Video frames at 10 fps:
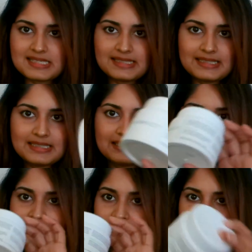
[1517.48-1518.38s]
clean,
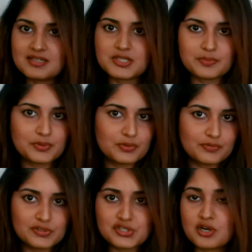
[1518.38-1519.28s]
does a
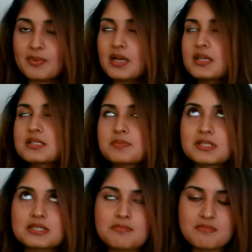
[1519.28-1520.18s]
beautiful job, again
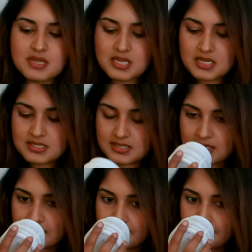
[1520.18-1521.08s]
smells
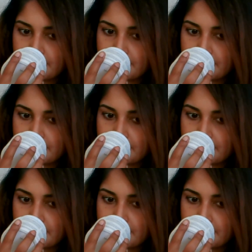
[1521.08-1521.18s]
amazing